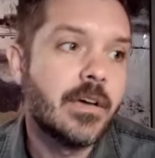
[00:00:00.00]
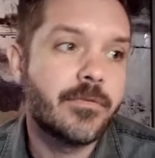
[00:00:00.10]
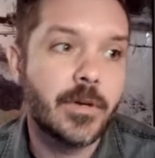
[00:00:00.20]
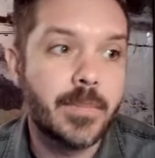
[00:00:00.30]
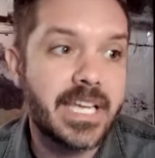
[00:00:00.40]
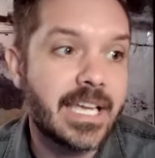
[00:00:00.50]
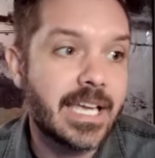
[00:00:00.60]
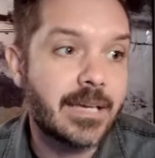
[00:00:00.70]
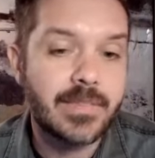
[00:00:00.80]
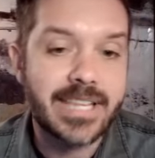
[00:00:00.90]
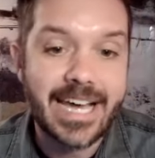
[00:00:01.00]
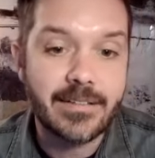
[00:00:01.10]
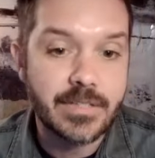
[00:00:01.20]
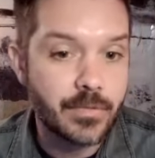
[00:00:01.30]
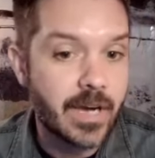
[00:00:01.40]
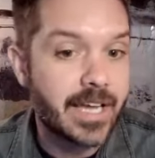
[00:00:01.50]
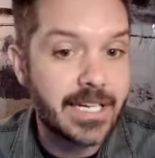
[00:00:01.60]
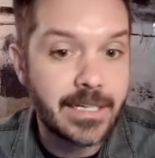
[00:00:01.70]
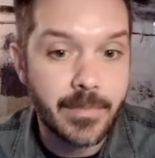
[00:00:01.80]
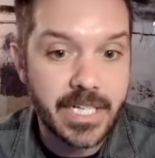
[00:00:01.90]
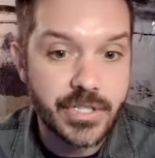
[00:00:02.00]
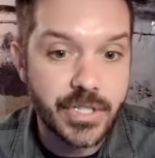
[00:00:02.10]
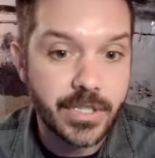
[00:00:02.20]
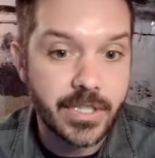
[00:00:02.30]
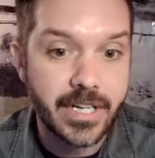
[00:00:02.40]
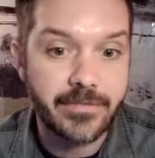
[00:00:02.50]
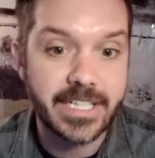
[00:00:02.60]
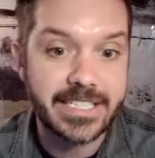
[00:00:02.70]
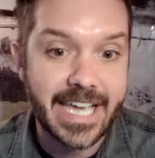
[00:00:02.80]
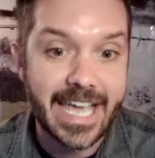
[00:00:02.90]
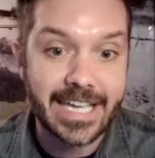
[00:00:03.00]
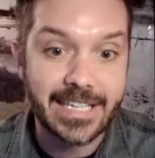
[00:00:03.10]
for me that's writing in my journal every day